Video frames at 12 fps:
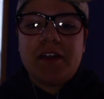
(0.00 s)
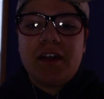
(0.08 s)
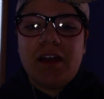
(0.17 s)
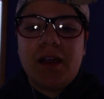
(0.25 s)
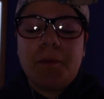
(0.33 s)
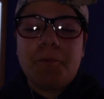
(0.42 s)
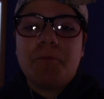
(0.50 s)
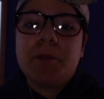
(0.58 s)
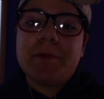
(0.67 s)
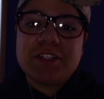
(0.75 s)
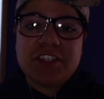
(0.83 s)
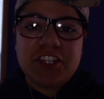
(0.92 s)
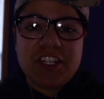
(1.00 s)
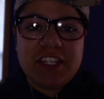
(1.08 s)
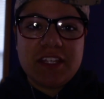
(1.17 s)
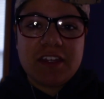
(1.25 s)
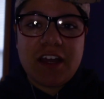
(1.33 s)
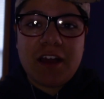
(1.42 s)
Um, we went to
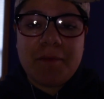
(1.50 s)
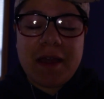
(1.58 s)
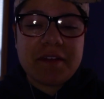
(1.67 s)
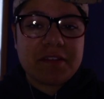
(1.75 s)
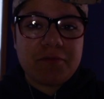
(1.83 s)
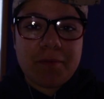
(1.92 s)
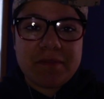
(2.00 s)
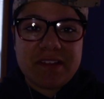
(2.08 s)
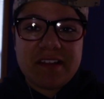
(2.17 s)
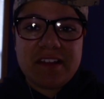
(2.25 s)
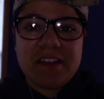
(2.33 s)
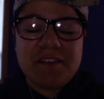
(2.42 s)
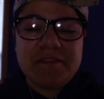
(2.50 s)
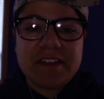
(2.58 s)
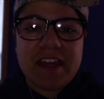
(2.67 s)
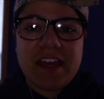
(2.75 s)
the um, House of Representatives